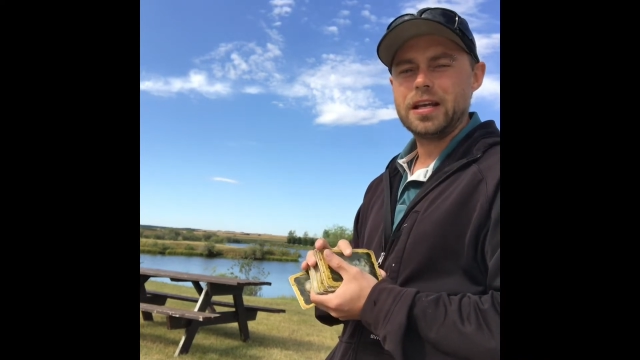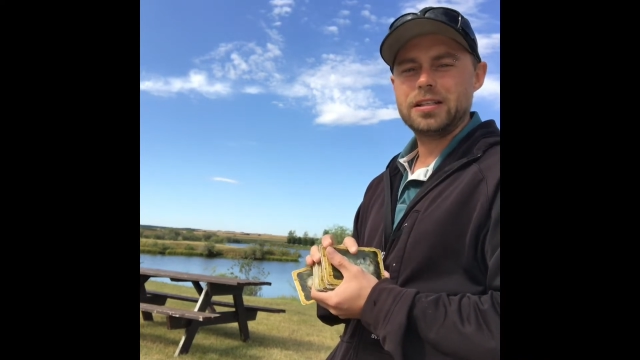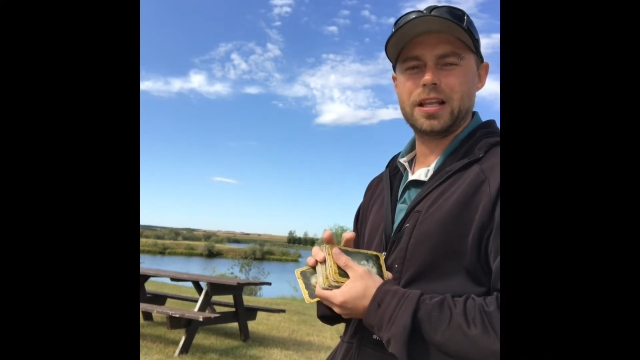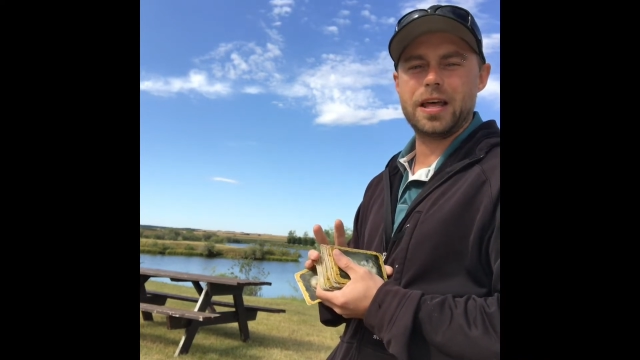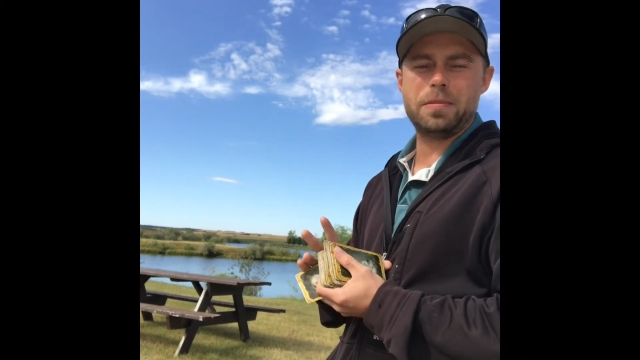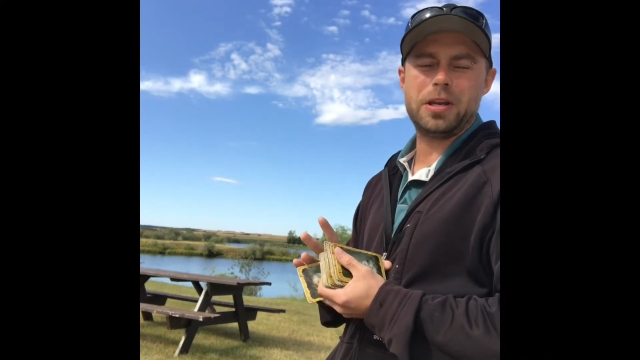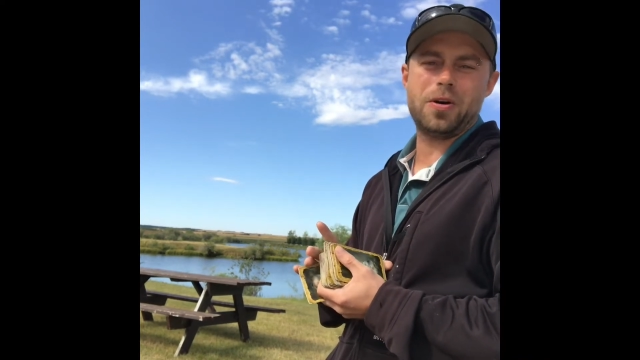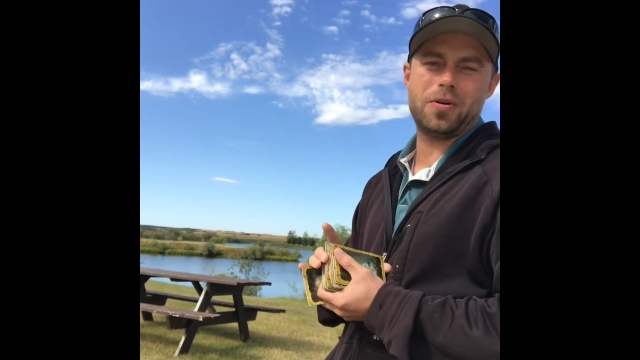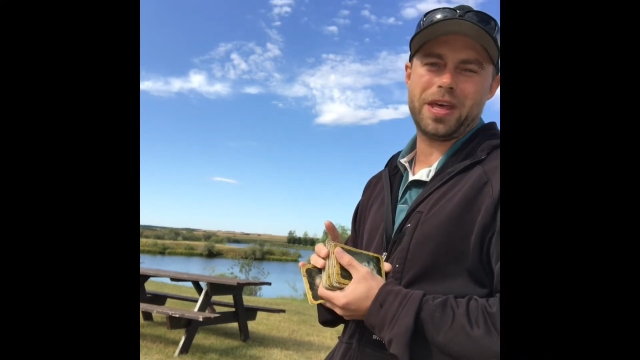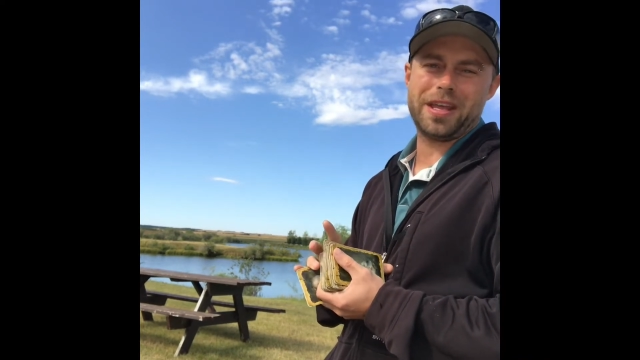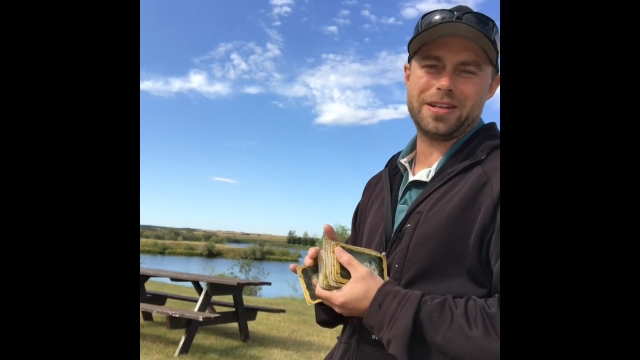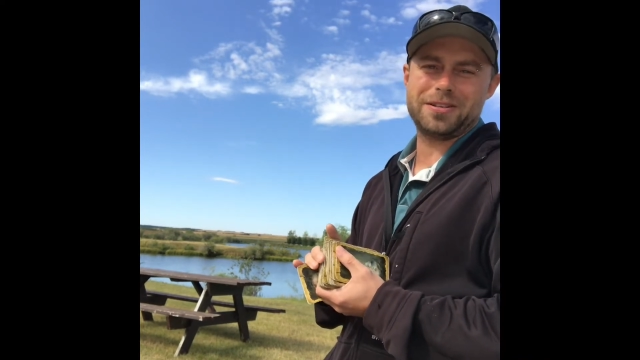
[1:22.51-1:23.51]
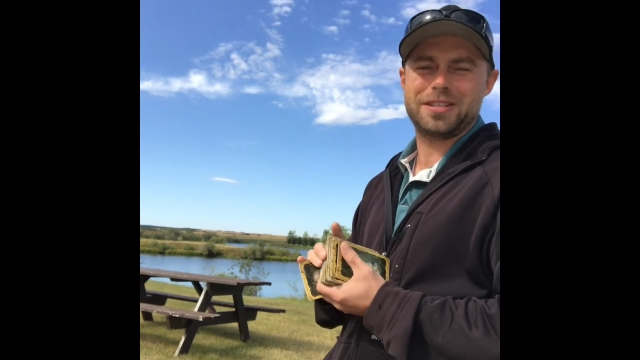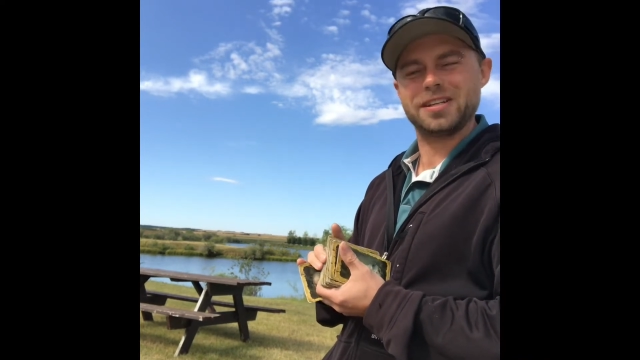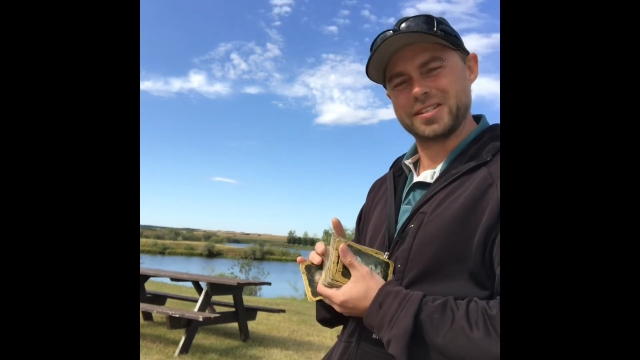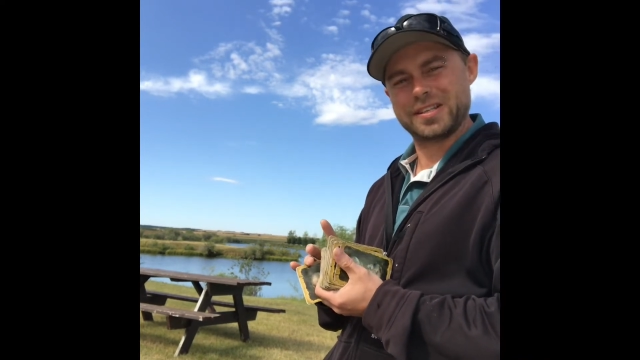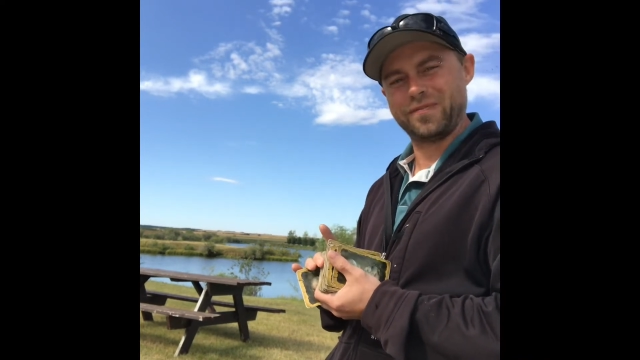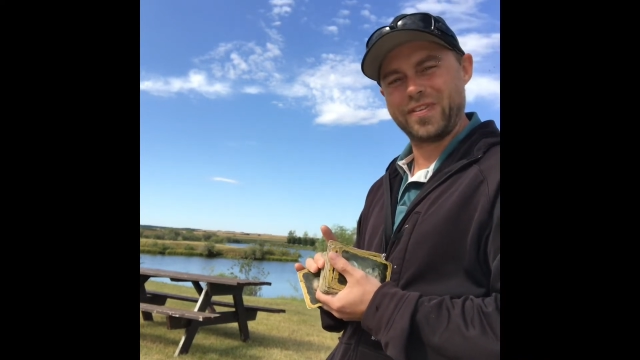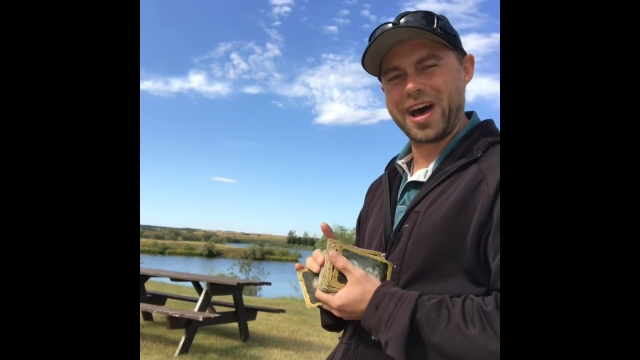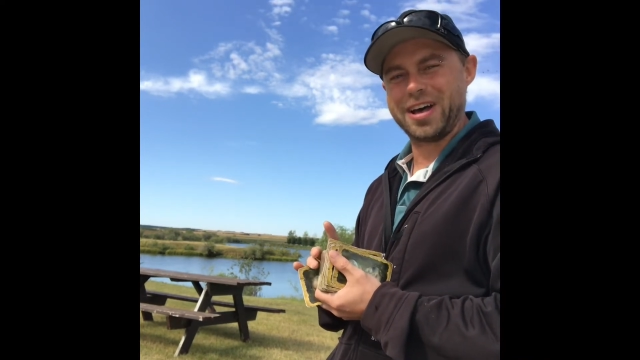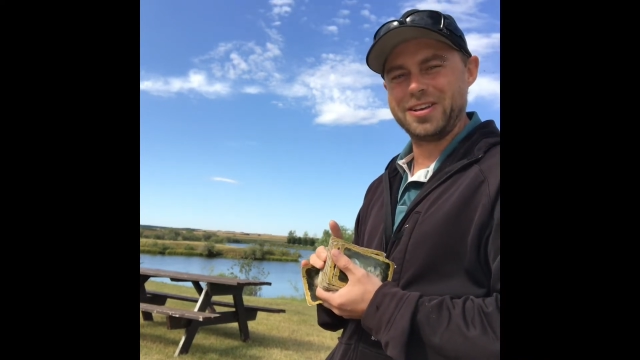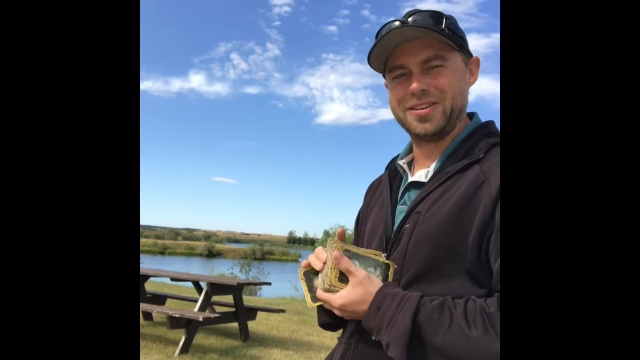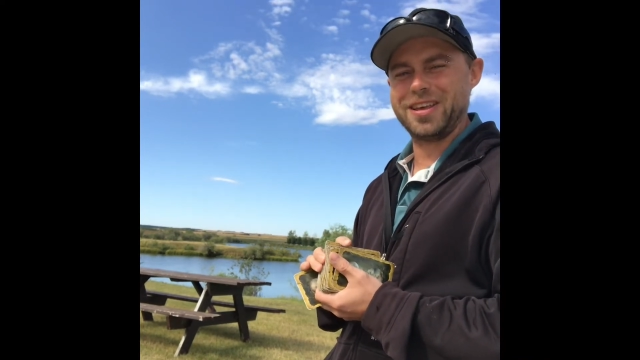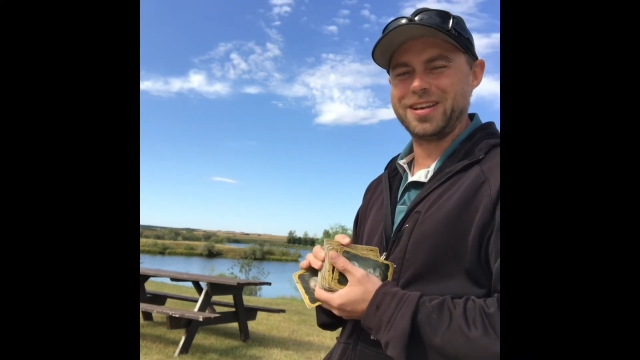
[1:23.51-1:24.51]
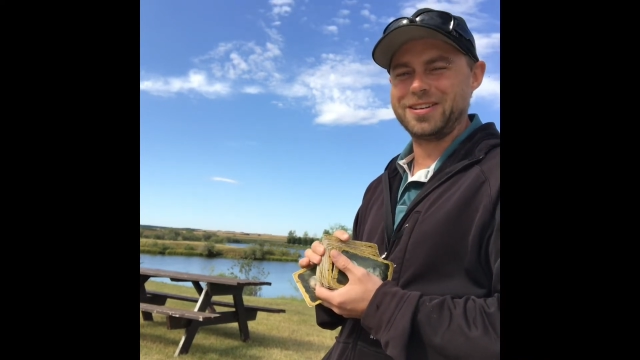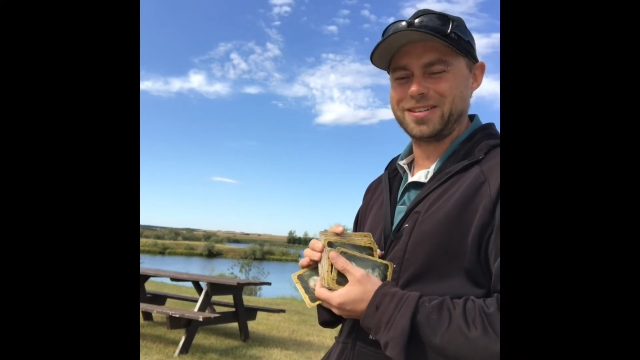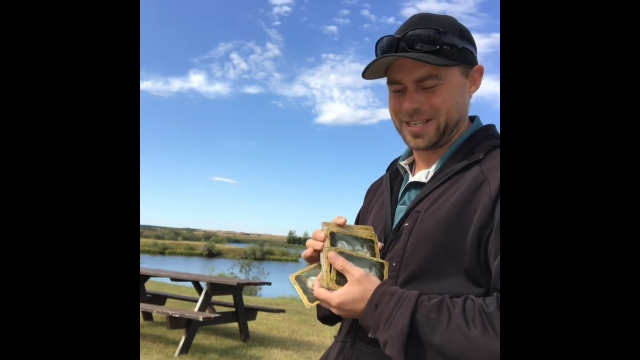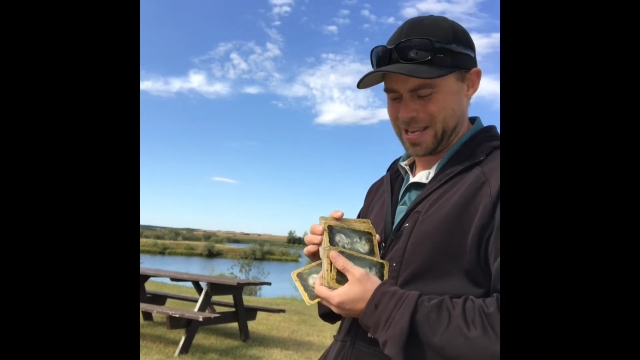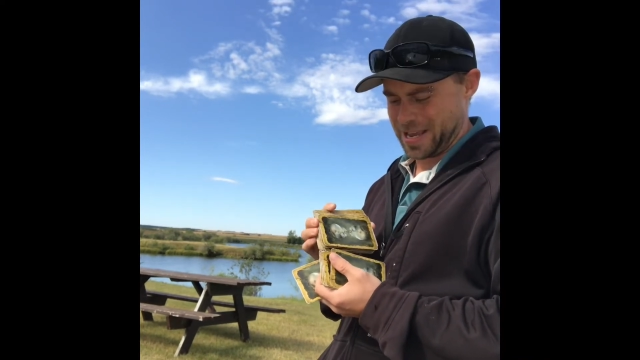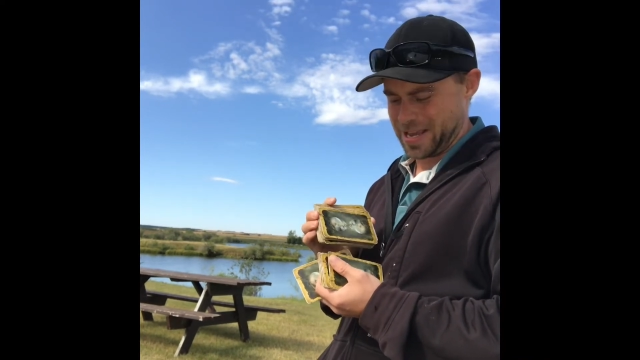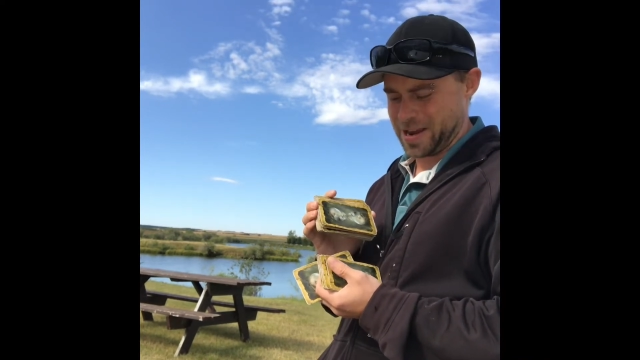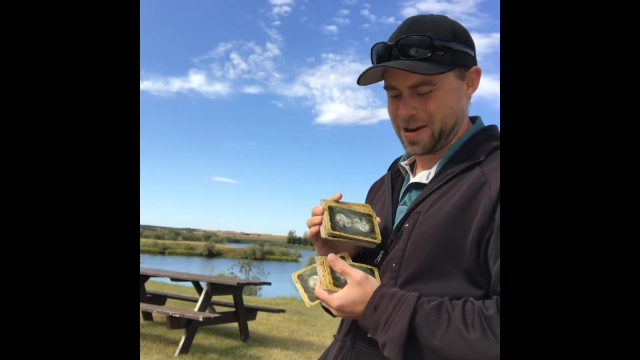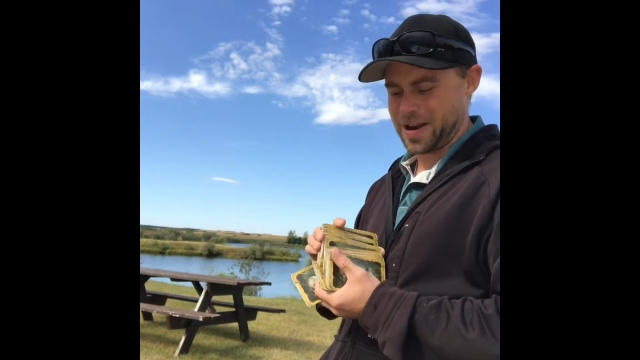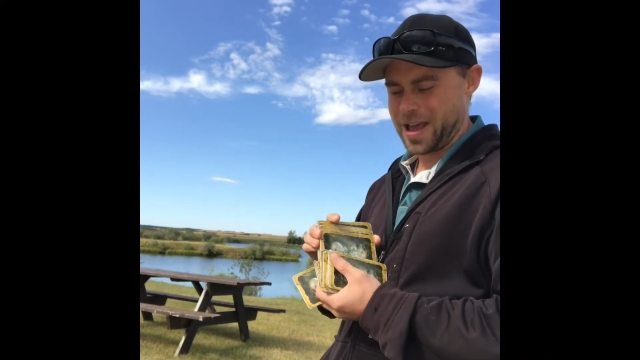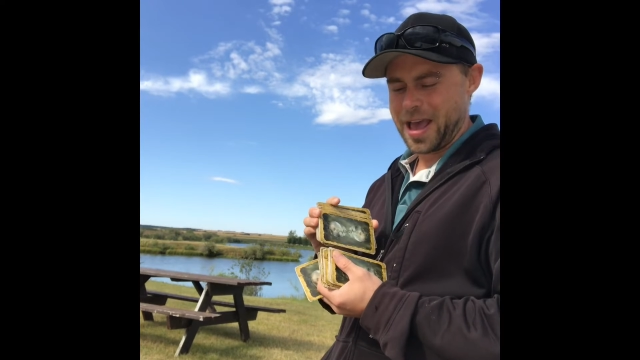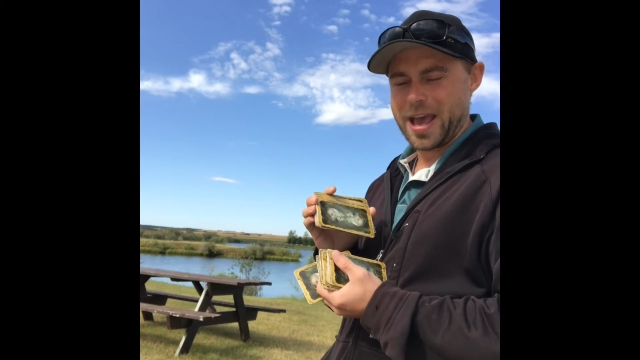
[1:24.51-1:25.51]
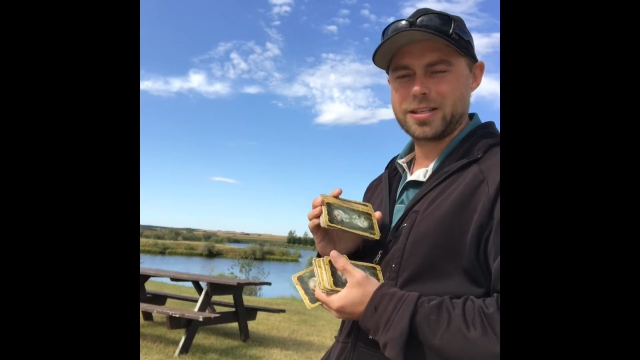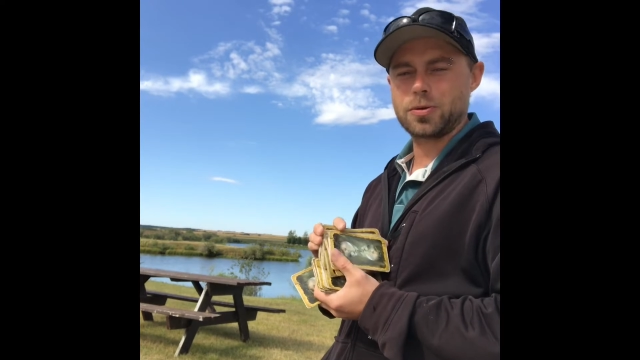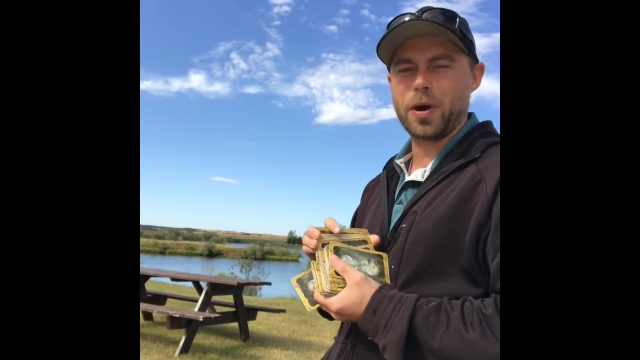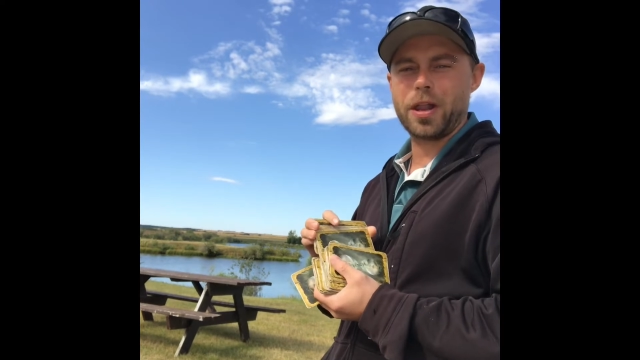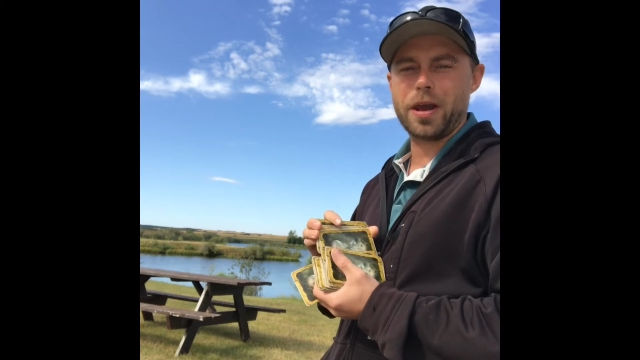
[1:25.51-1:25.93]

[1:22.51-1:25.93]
to let me know that there's still some value that you're seeing here as well.